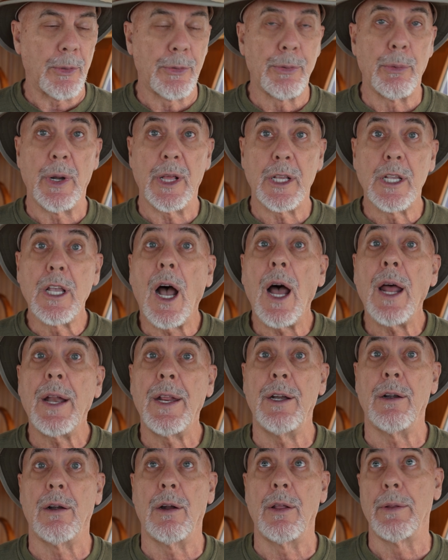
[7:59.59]
So when I got
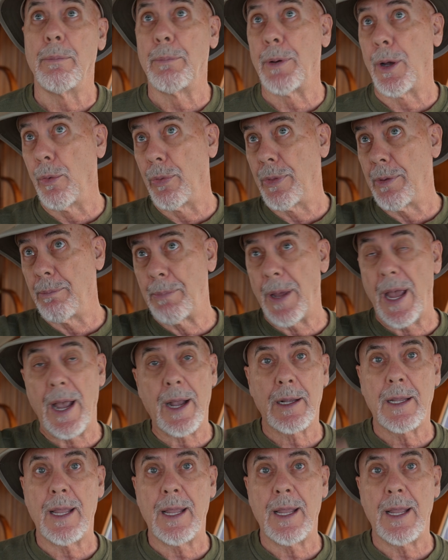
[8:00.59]
here on the boat, the back